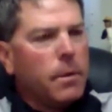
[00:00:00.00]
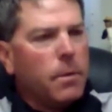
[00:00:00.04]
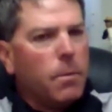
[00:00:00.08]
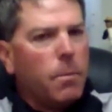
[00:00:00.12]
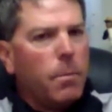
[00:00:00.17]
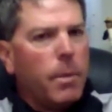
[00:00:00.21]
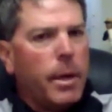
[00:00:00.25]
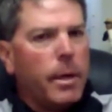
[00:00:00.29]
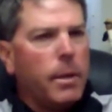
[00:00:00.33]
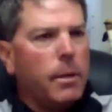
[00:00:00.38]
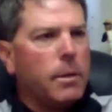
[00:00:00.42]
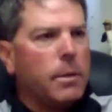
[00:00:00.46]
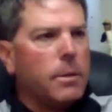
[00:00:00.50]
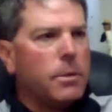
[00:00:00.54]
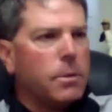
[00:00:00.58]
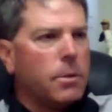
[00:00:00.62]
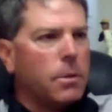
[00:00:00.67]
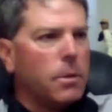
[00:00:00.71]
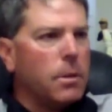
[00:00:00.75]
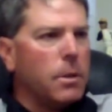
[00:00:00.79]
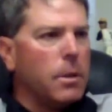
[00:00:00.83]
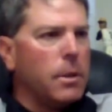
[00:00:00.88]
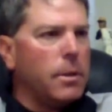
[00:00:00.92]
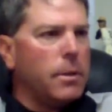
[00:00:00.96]
mainly
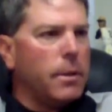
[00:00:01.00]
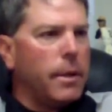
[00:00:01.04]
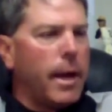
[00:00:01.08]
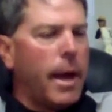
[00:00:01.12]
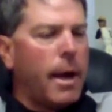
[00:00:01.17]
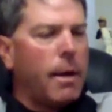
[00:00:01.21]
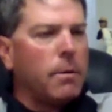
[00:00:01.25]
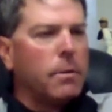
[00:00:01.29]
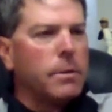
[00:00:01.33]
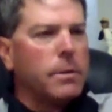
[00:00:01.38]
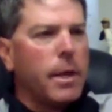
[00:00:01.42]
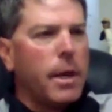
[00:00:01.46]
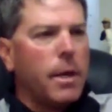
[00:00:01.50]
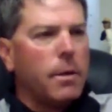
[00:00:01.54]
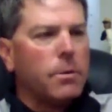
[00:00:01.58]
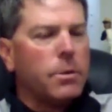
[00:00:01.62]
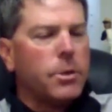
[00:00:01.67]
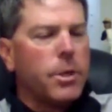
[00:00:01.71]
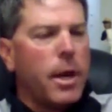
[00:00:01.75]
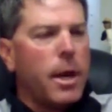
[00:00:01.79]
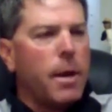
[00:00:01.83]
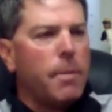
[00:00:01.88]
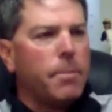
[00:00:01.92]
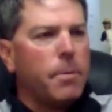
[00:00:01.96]
to the Allentown
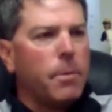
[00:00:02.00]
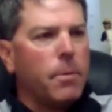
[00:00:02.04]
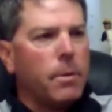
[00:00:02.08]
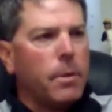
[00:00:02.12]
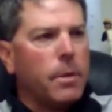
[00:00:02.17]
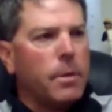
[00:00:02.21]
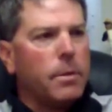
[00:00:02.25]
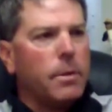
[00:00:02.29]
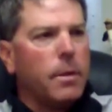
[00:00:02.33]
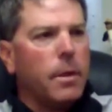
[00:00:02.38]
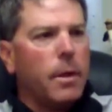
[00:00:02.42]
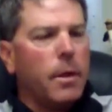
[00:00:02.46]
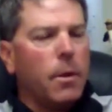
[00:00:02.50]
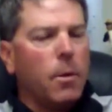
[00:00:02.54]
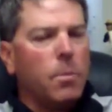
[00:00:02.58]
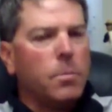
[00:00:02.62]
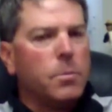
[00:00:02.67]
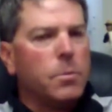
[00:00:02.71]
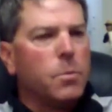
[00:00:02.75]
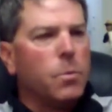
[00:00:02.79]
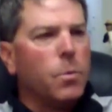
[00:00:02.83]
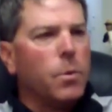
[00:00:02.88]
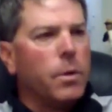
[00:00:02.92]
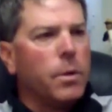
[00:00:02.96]
chapter that
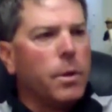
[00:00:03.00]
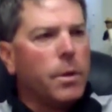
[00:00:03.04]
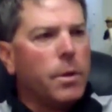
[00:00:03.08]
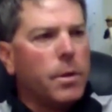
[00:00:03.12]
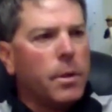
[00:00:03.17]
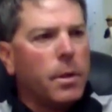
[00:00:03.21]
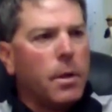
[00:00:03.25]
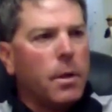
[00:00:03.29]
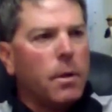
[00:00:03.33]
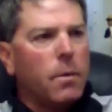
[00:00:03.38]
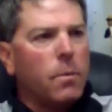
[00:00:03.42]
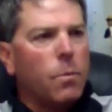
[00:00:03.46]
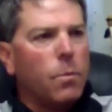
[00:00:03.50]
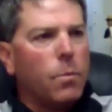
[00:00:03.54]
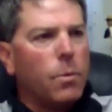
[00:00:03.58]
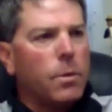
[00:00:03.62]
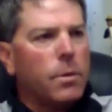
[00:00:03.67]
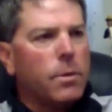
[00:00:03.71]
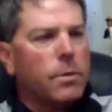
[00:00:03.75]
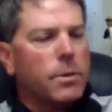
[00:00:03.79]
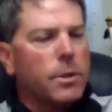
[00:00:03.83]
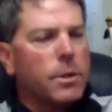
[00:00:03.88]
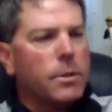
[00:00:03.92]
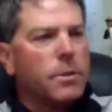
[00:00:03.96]
helps with
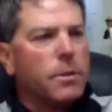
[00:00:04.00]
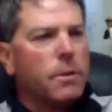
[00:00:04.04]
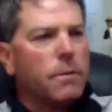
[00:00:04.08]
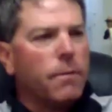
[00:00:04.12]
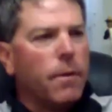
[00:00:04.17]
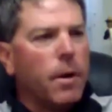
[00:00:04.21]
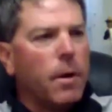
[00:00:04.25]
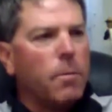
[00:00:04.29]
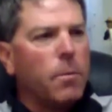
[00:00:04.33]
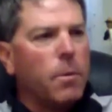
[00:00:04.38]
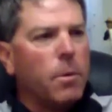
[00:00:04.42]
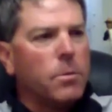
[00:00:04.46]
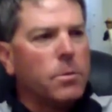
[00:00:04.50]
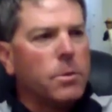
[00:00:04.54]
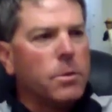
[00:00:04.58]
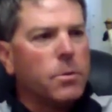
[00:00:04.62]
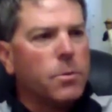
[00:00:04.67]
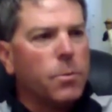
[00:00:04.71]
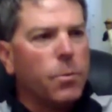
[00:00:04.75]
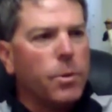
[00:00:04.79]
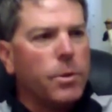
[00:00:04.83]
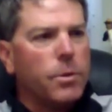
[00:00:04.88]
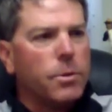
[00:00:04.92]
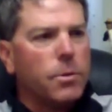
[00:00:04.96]
cystic
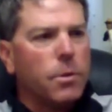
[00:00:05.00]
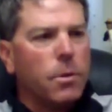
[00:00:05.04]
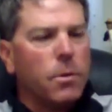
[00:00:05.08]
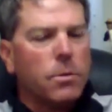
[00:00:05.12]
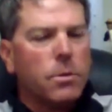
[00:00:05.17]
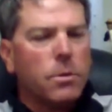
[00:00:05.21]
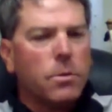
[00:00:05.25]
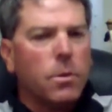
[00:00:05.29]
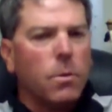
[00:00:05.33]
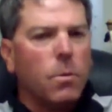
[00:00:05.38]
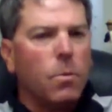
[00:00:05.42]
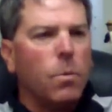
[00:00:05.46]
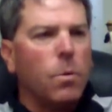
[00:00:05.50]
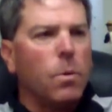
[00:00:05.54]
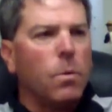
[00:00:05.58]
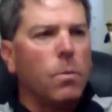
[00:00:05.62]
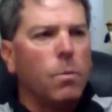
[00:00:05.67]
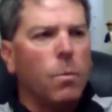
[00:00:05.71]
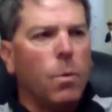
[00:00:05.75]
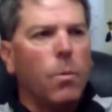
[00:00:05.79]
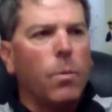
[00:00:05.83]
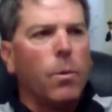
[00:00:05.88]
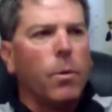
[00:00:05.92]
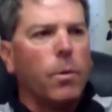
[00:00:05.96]
fibrosis research. So we're
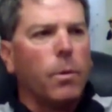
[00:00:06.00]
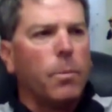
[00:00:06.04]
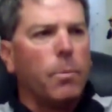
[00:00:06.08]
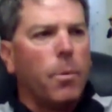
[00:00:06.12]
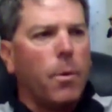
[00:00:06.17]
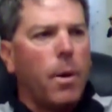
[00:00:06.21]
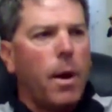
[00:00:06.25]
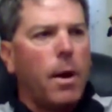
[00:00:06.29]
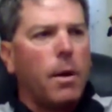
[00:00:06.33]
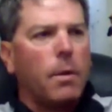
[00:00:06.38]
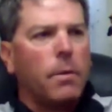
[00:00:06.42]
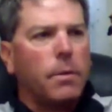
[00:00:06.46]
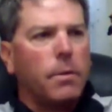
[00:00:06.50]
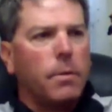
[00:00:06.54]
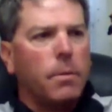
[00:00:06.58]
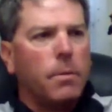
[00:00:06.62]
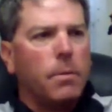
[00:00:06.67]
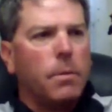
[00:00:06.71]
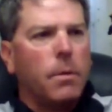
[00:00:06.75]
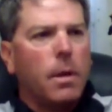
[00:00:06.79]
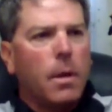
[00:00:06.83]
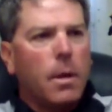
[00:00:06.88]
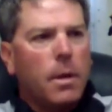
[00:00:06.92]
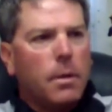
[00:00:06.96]
really proud
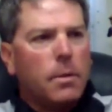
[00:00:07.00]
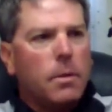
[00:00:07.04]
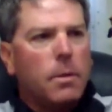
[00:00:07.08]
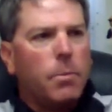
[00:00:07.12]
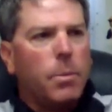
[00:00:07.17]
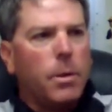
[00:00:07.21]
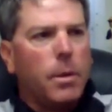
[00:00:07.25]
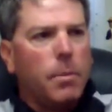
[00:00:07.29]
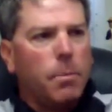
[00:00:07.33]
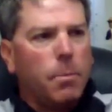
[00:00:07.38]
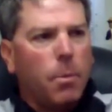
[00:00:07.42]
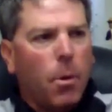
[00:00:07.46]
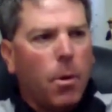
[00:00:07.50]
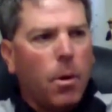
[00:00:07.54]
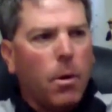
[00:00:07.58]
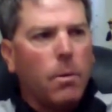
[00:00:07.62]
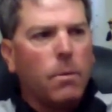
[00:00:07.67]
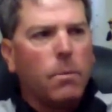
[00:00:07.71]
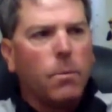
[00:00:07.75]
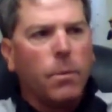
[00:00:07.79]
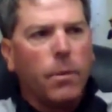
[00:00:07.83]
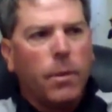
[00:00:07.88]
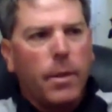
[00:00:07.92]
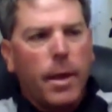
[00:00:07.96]
to be a
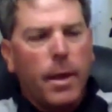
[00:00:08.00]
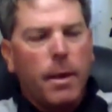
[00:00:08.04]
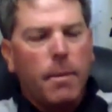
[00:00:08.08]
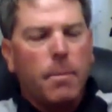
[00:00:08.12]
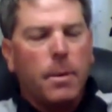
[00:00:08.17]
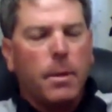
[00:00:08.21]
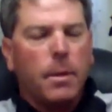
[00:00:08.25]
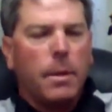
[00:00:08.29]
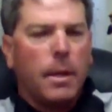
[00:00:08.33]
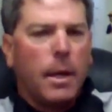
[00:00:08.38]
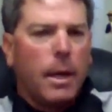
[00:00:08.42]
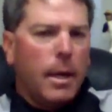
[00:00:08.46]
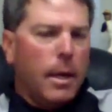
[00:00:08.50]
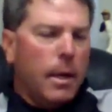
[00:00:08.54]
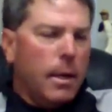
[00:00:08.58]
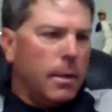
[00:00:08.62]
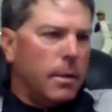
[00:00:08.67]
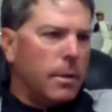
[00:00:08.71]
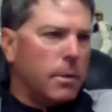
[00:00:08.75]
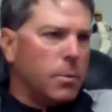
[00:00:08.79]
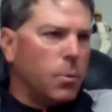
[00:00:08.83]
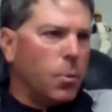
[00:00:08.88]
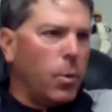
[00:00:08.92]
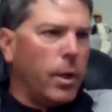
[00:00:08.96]
part with them. And
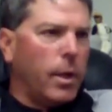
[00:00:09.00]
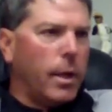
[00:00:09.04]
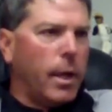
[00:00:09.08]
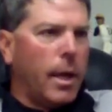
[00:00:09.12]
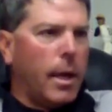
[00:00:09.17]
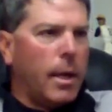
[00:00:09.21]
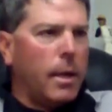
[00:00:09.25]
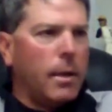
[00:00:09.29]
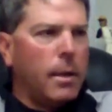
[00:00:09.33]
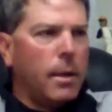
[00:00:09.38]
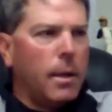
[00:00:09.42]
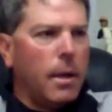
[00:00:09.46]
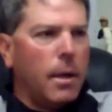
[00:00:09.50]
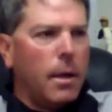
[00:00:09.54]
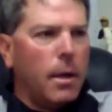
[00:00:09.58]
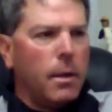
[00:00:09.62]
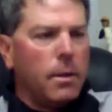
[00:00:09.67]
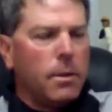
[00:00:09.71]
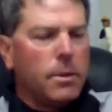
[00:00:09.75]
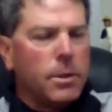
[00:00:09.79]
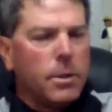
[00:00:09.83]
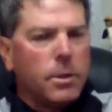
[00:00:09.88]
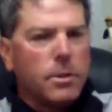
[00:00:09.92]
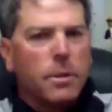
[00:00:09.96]
this weekend,
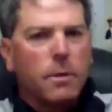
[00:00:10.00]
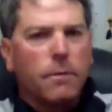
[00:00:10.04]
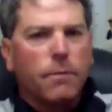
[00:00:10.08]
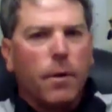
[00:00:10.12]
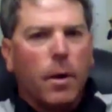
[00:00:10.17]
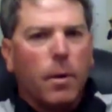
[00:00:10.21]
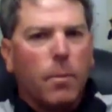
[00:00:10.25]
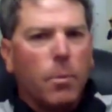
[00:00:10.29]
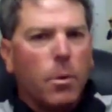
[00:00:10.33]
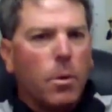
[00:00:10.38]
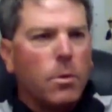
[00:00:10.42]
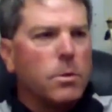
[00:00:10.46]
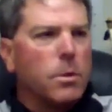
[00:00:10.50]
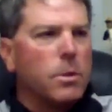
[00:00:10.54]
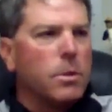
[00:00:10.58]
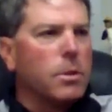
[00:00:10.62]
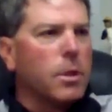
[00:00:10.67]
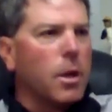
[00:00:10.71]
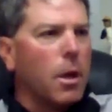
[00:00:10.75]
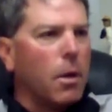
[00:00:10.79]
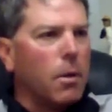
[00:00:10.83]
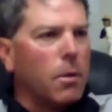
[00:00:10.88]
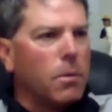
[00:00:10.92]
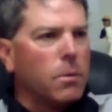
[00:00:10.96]
cystic
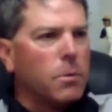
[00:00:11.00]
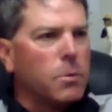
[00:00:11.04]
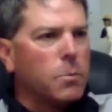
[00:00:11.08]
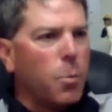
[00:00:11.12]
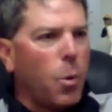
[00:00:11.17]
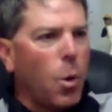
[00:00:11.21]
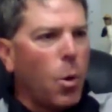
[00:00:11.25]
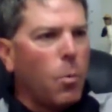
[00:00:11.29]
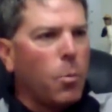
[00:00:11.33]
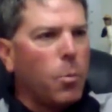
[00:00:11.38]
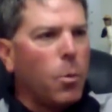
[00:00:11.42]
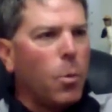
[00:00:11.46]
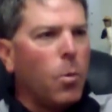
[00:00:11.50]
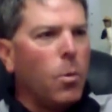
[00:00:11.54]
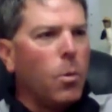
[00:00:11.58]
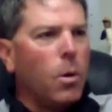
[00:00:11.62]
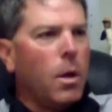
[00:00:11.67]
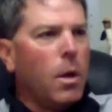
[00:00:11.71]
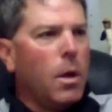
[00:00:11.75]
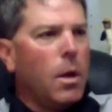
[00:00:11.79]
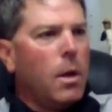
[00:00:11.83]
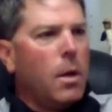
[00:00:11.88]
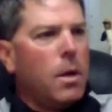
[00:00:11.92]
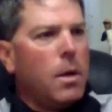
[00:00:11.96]
fibrosis color is purple.
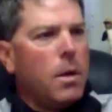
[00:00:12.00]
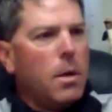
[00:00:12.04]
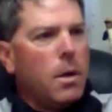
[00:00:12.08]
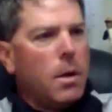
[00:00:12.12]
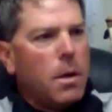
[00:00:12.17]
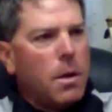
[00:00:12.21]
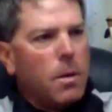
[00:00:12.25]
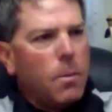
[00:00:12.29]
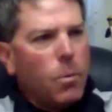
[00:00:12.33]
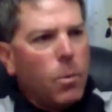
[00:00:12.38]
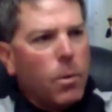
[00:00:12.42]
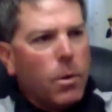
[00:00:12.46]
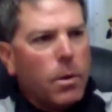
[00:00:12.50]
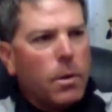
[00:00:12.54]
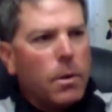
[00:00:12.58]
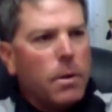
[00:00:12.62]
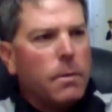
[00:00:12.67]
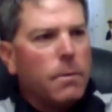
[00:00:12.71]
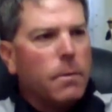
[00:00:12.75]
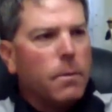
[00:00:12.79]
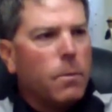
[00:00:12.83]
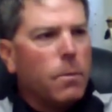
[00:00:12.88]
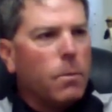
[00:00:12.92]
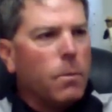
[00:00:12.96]

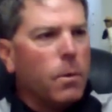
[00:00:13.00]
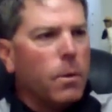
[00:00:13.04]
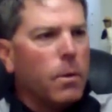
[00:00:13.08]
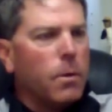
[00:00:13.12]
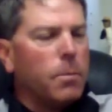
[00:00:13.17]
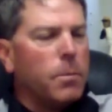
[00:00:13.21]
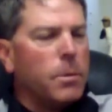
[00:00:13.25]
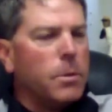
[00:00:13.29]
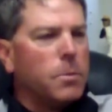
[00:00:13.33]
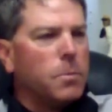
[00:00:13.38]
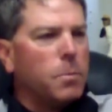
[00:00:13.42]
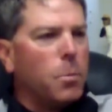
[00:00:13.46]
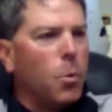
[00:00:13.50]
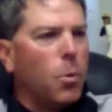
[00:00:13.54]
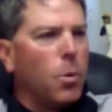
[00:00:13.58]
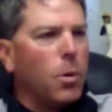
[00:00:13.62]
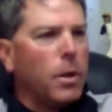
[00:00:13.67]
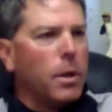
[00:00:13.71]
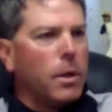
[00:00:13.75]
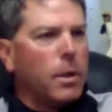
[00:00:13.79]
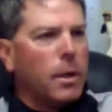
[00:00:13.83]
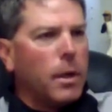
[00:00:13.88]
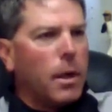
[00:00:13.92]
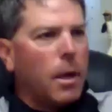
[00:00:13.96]
We're gonna be
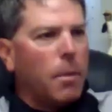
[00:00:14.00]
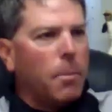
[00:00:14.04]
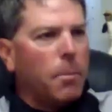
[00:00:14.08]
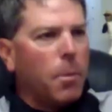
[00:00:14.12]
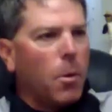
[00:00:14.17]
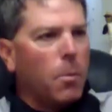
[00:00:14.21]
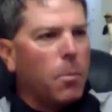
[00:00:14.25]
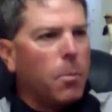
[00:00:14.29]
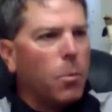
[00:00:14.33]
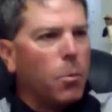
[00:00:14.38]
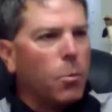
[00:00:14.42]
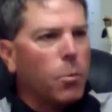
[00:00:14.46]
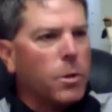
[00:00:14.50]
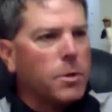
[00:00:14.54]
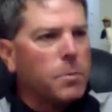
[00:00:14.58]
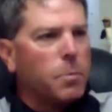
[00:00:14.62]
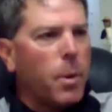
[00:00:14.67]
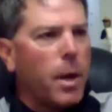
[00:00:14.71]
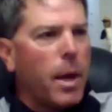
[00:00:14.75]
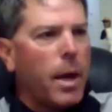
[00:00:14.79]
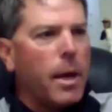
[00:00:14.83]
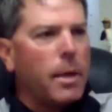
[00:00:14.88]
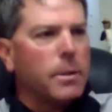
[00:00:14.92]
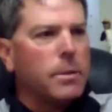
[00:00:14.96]
sporting purple
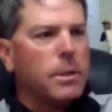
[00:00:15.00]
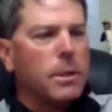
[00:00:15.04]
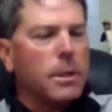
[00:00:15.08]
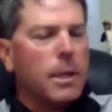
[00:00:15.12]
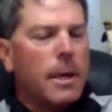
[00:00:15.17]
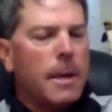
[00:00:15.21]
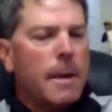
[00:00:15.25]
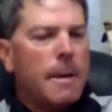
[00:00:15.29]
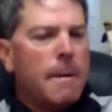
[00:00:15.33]
wristbands,